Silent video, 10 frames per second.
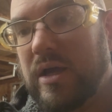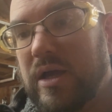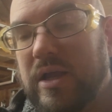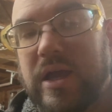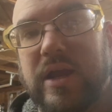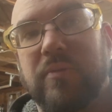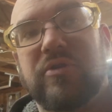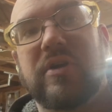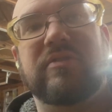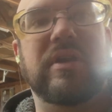again, I'm
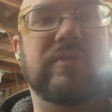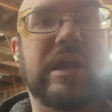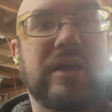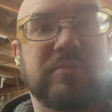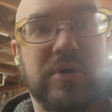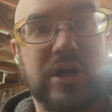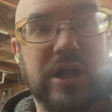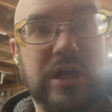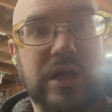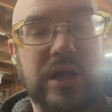trying to save you guys
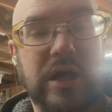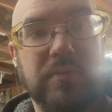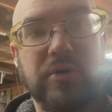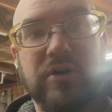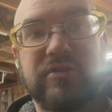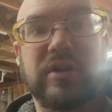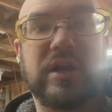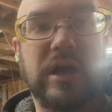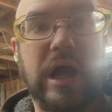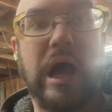money.
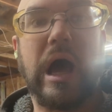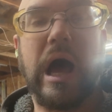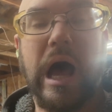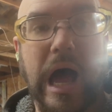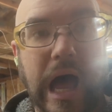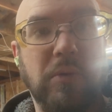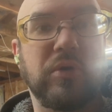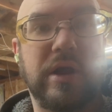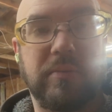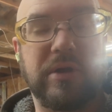Personally, I would
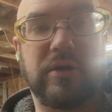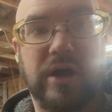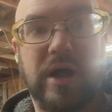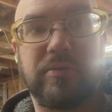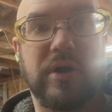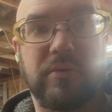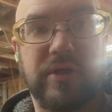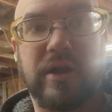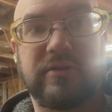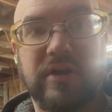not be able to operate
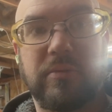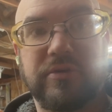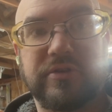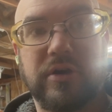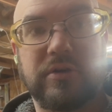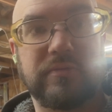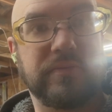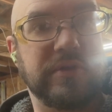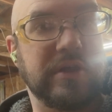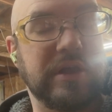without a table saw.
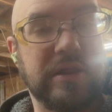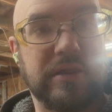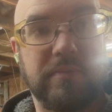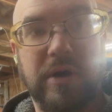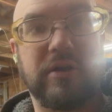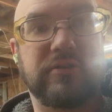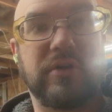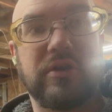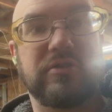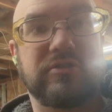The miter
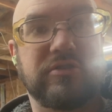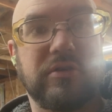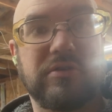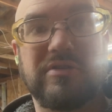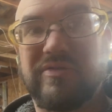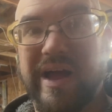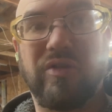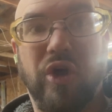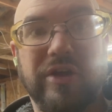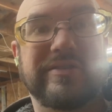saw I just showed you, if I
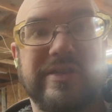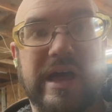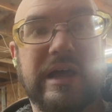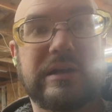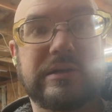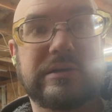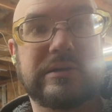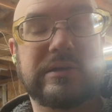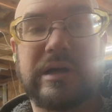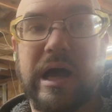lost that,
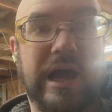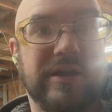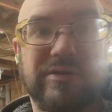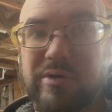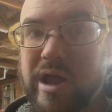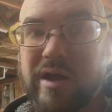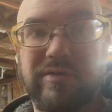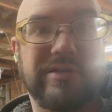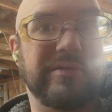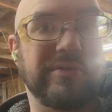I can do
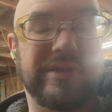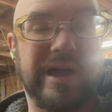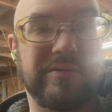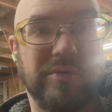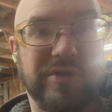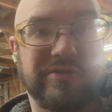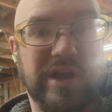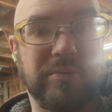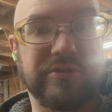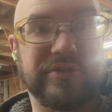everything with that with a
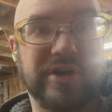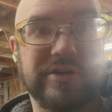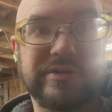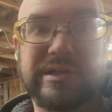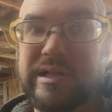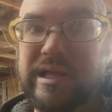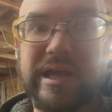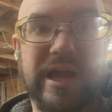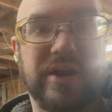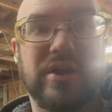table saw
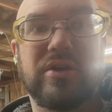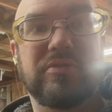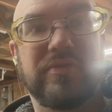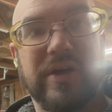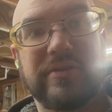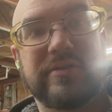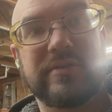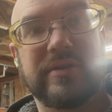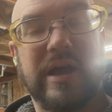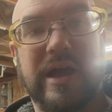and a good fence.
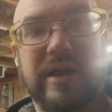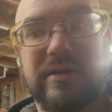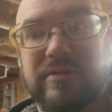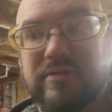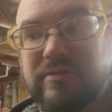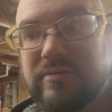And